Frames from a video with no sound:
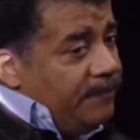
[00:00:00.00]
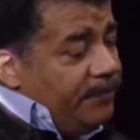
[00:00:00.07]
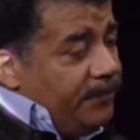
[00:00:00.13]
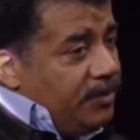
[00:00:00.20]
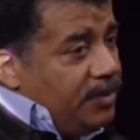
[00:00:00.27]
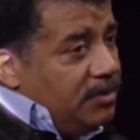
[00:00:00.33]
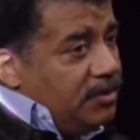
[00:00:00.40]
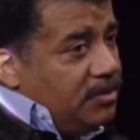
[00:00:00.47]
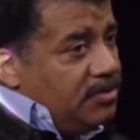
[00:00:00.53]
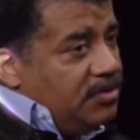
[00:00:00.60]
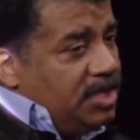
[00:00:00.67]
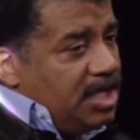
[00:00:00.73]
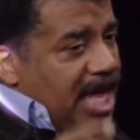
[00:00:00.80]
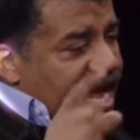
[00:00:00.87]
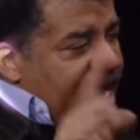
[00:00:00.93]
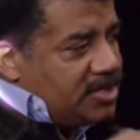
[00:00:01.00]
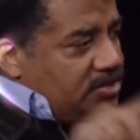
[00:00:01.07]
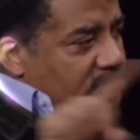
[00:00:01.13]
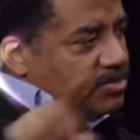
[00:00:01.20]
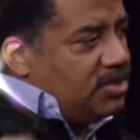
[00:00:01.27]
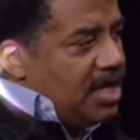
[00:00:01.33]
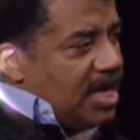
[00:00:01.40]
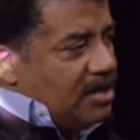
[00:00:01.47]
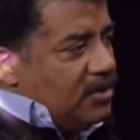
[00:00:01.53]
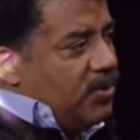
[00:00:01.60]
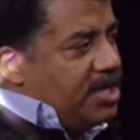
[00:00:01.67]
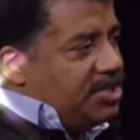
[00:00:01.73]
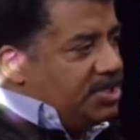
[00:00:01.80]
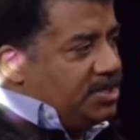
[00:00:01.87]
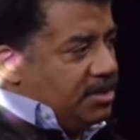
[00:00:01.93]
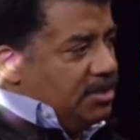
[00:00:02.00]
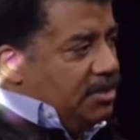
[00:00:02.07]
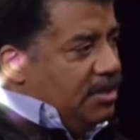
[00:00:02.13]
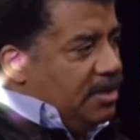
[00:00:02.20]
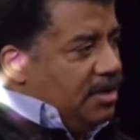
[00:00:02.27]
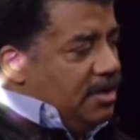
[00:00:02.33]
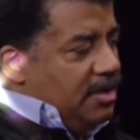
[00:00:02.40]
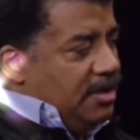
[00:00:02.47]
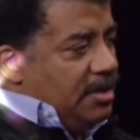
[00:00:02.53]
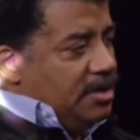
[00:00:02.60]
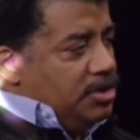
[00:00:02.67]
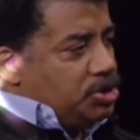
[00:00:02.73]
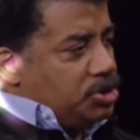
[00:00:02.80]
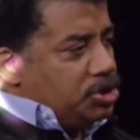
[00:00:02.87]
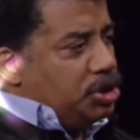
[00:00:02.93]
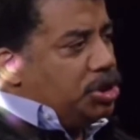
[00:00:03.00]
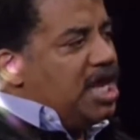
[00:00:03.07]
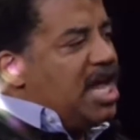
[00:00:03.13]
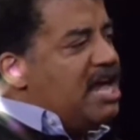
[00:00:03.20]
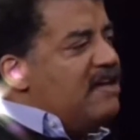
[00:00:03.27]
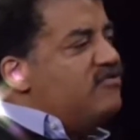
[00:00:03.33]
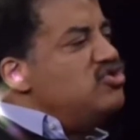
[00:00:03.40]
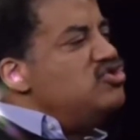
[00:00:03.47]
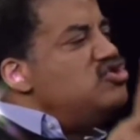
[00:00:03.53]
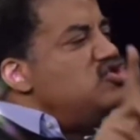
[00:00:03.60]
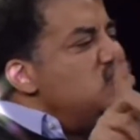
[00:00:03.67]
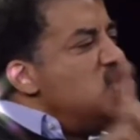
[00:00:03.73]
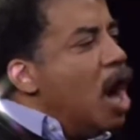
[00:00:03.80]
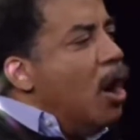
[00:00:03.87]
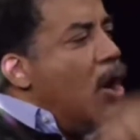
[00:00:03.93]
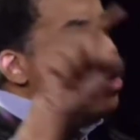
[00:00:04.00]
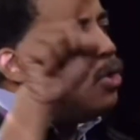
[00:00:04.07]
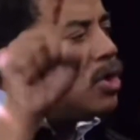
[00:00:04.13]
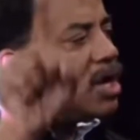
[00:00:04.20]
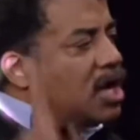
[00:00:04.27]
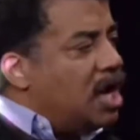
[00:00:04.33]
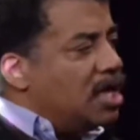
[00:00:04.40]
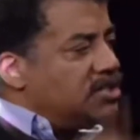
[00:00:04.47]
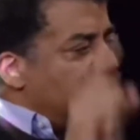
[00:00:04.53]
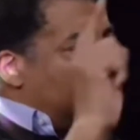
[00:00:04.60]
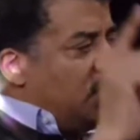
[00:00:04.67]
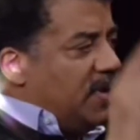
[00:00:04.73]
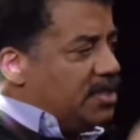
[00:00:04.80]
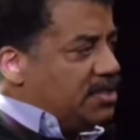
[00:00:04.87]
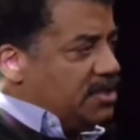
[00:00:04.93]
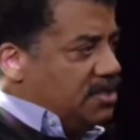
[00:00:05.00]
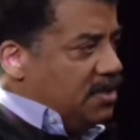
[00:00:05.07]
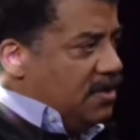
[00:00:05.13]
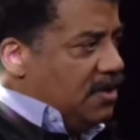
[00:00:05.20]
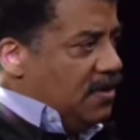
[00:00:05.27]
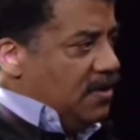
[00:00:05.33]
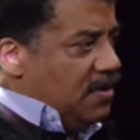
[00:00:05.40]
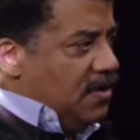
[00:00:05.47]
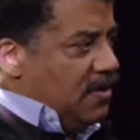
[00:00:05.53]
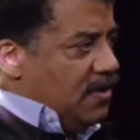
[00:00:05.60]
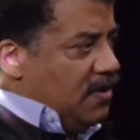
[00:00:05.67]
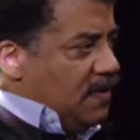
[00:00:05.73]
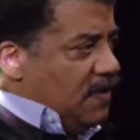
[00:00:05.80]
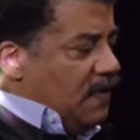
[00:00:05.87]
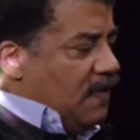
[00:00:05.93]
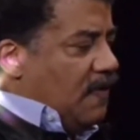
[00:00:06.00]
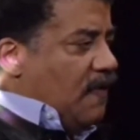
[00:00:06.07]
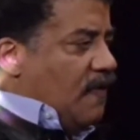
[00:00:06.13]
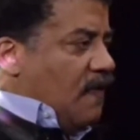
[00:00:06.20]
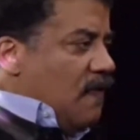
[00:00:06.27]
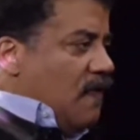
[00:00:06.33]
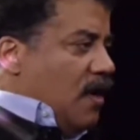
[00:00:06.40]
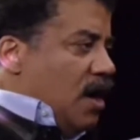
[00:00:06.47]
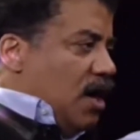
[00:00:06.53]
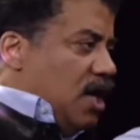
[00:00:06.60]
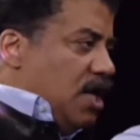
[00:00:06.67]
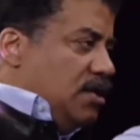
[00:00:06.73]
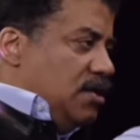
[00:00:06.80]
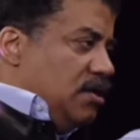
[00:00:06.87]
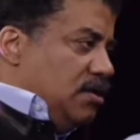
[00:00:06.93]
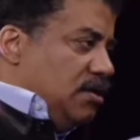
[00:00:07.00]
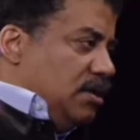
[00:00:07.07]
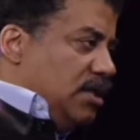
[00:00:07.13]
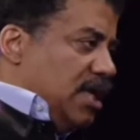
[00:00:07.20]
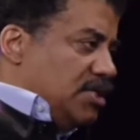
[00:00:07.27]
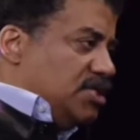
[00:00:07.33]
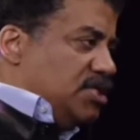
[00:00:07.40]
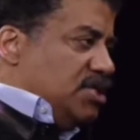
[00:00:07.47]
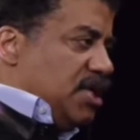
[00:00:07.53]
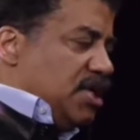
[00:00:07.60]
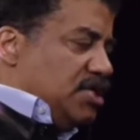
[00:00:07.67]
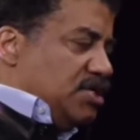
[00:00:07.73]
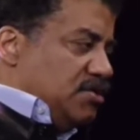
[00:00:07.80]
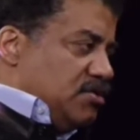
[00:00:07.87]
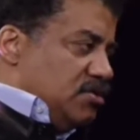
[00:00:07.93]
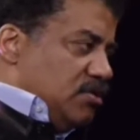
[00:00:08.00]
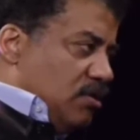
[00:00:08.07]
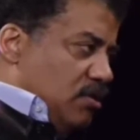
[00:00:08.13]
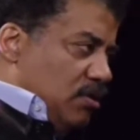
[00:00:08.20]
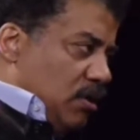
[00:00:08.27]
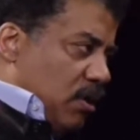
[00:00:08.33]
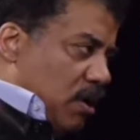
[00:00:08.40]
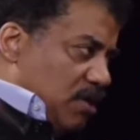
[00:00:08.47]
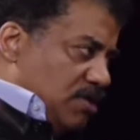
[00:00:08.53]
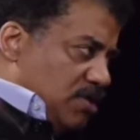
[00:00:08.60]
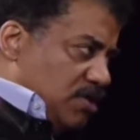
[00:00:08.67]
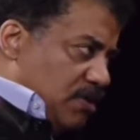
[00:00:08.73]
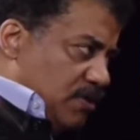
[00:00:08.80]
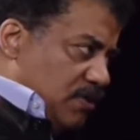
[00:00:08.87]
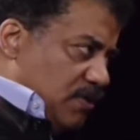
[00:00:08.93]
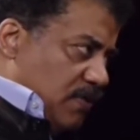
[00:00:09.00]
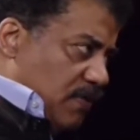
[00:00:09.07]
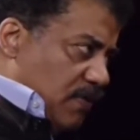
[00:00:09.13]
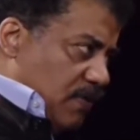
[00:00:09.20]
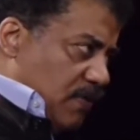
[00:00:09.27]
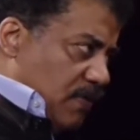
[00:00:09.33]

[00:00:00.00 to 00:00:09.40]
But the answer to that question should have no consequence on legislations or laws.